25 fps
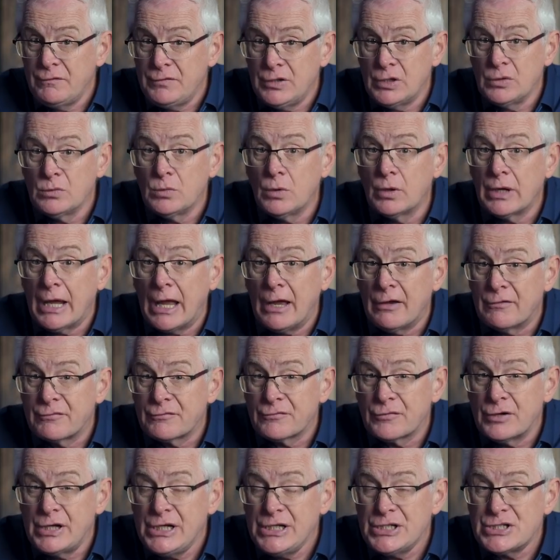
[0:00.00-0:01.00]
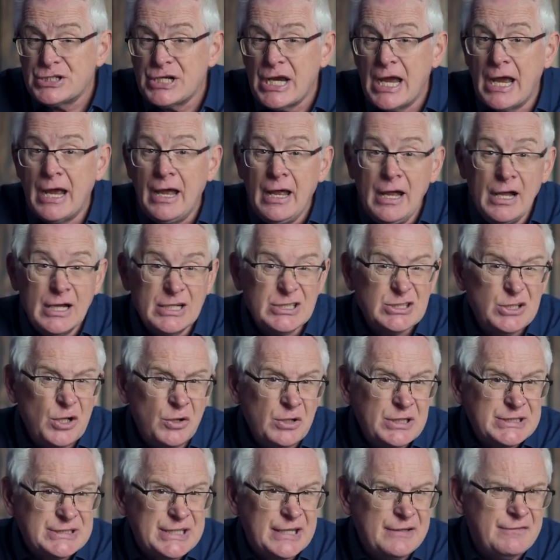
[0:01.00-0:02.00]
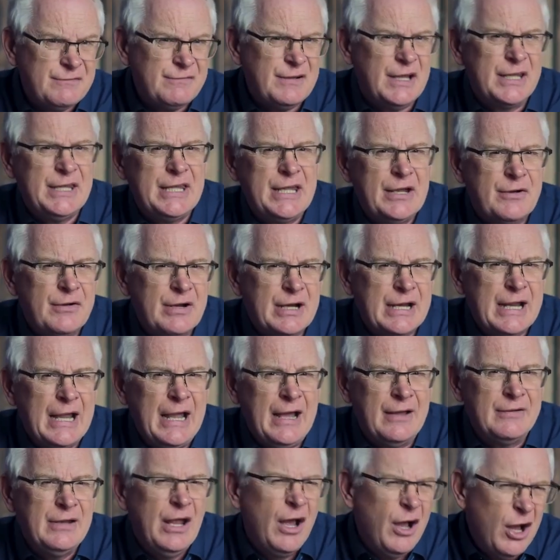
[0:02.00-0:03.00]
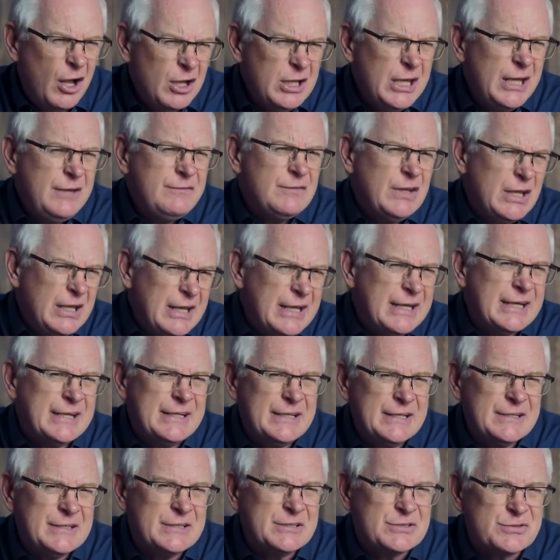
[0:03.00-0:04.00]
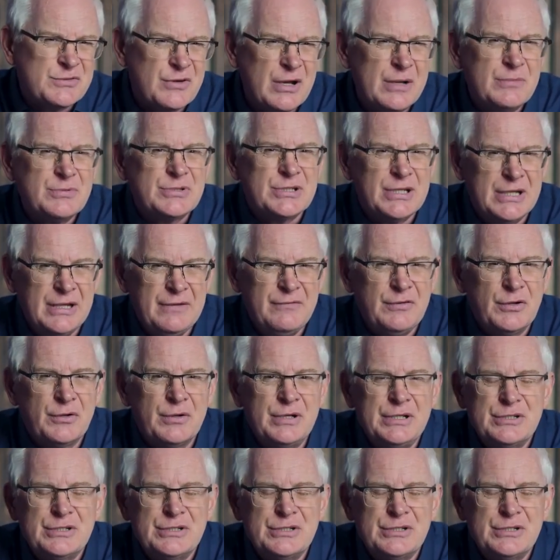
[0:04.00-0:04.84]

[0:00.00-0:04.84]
of you will get a free share as long as they fund their account. I'll leave the link in the description if you're